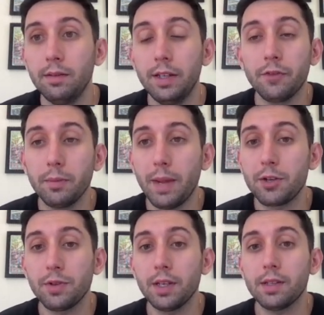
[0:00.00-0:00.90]
different
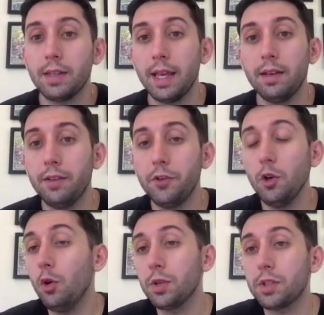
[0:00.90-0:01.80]
metrics than if your
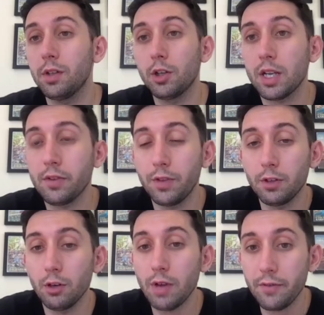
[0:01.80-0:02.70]
goal is to aggressively
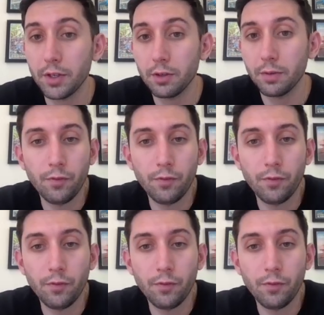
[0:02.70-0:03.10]
grow revenue.